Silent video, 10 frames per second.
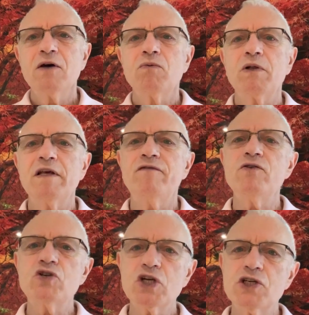Well, if you
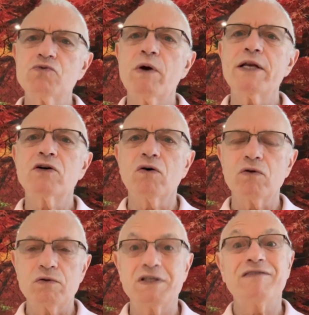just write
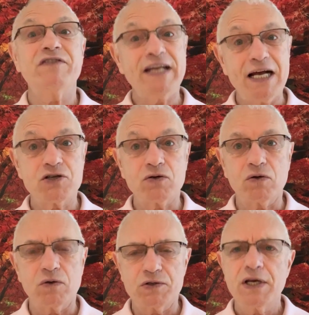goals, financial
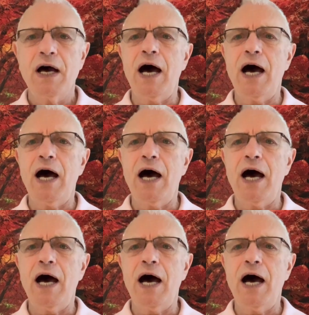goals,